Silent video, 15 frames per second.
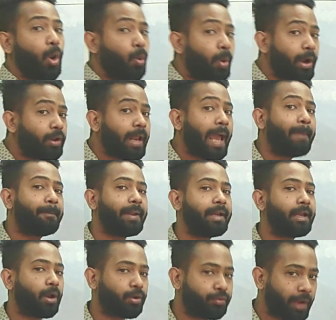What will
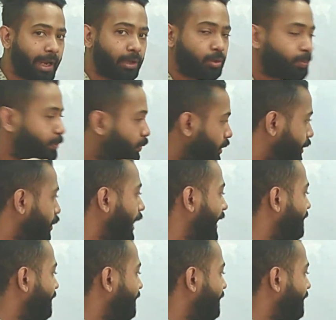happen now? Try to put your